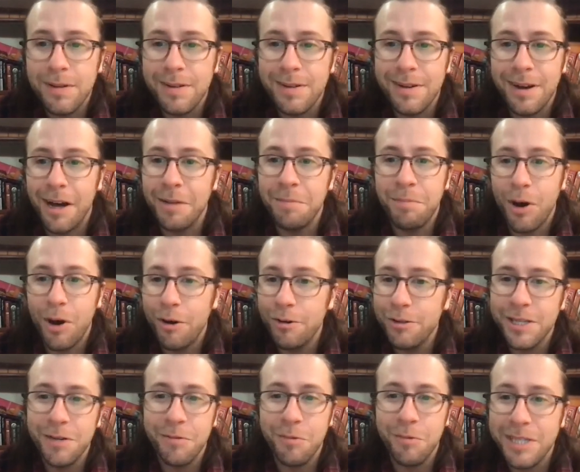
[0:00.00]
on
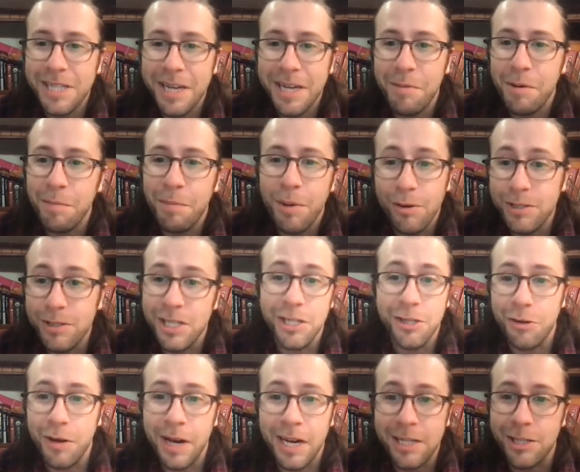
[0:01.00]
boats, and what type of boats did
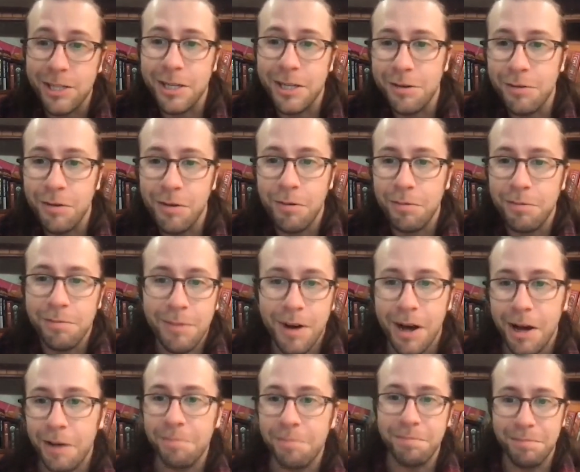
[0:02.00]
you actually grow
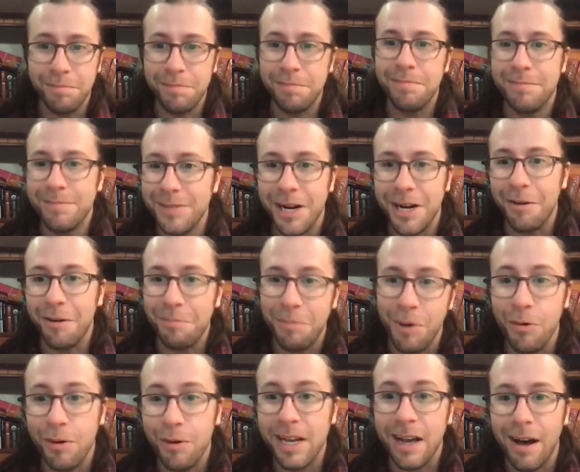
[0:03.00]
up,
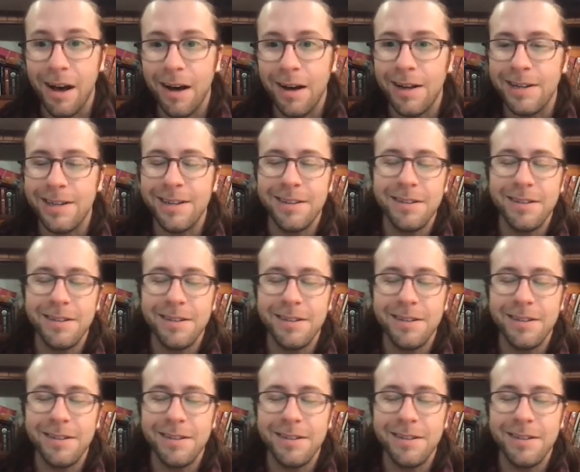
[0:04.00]
boating on?